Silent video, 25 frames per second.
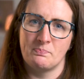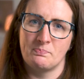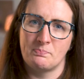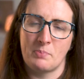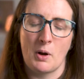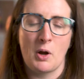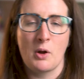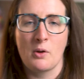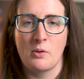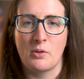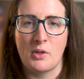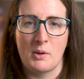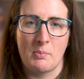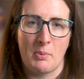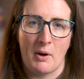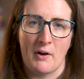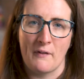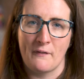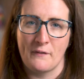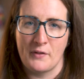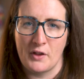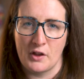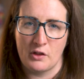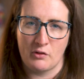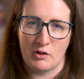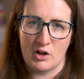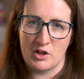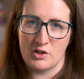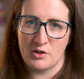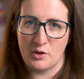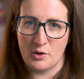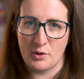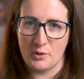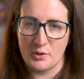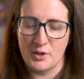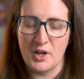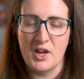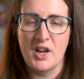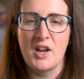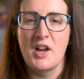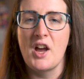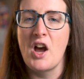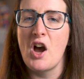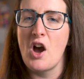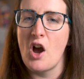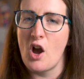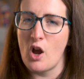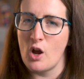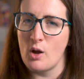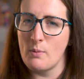both above the threshold.
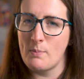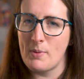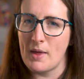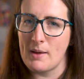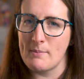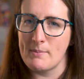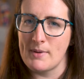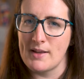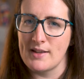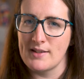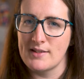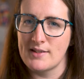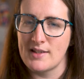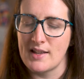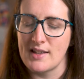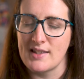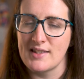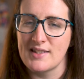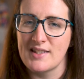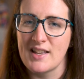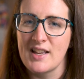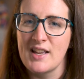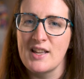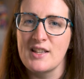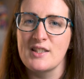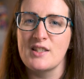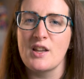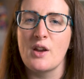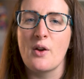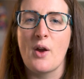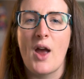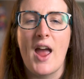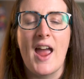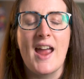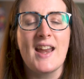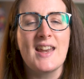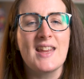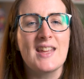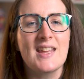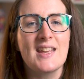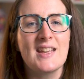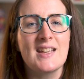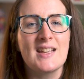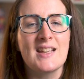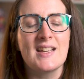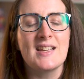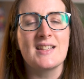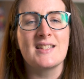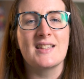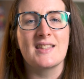Hope that makes sense. So any
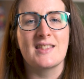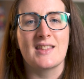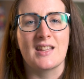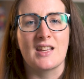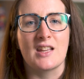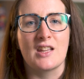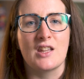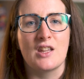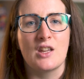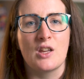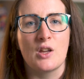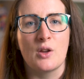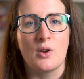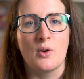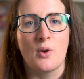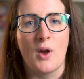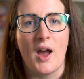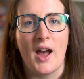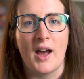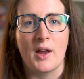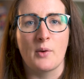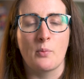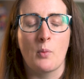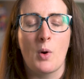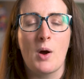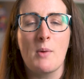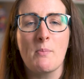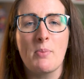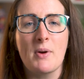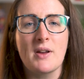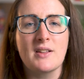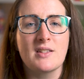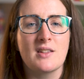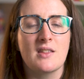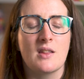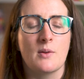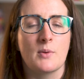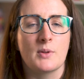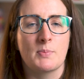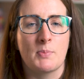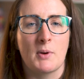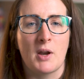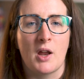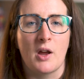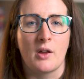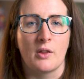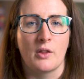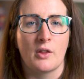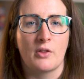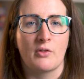years that you had one person that was
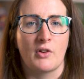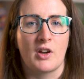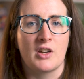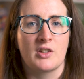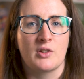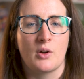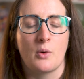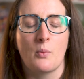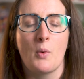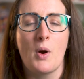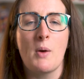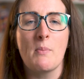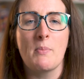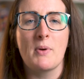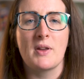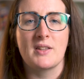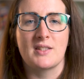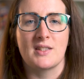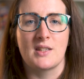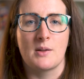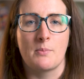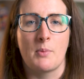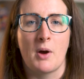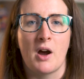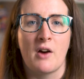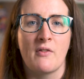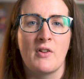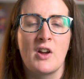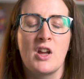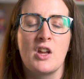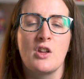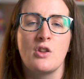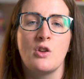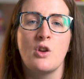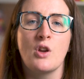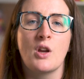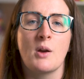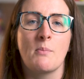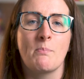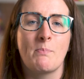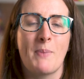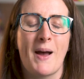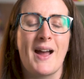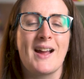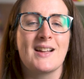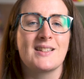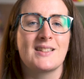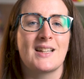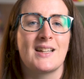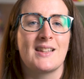below the threshold, one person above, you can
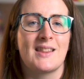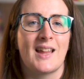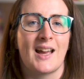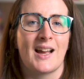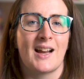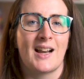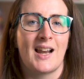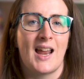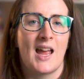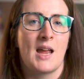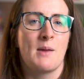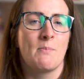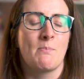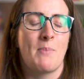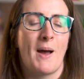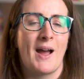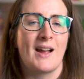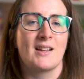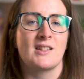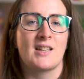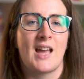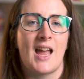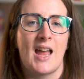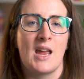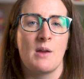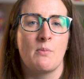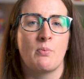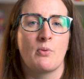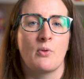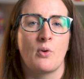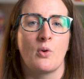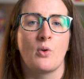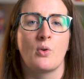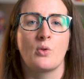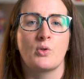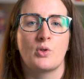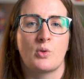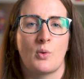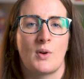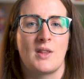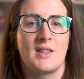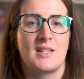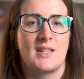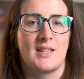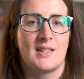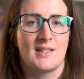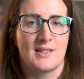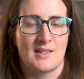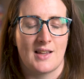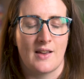backdate that claim back to April
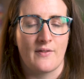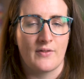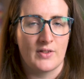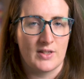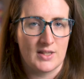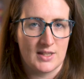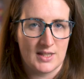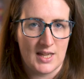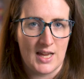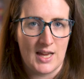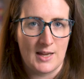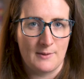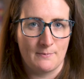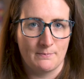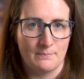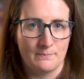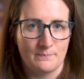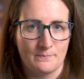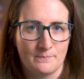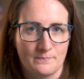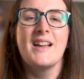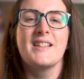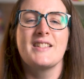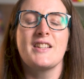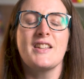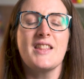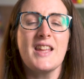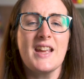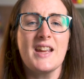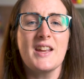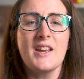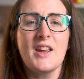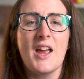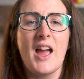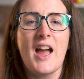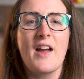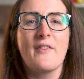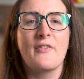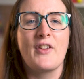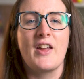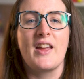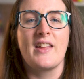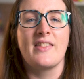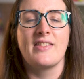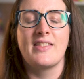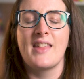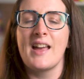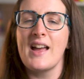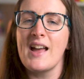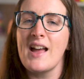2017. So there you have
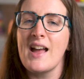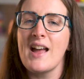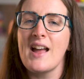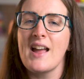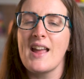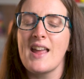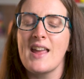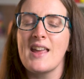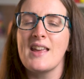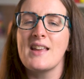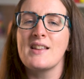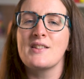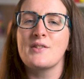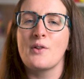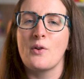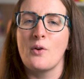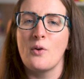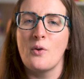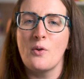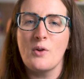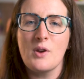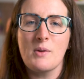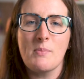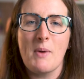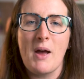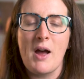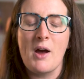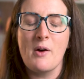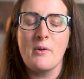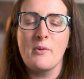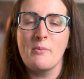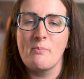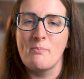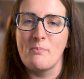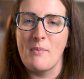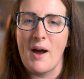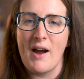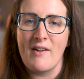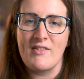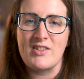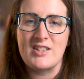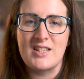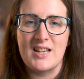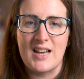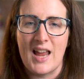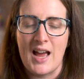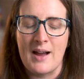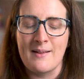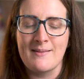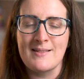it. That is all about marriage
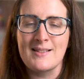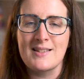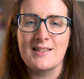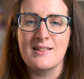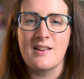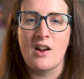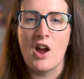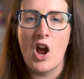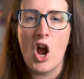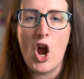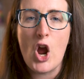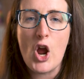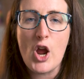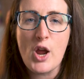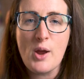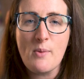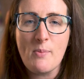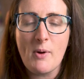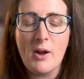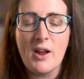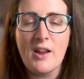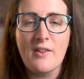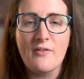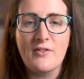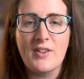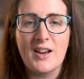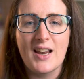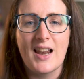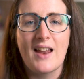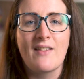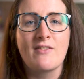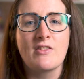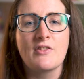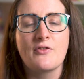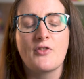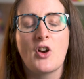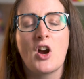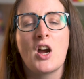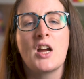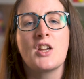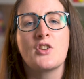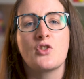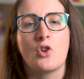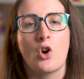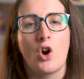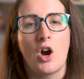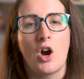allowance, and I hope I have clarified your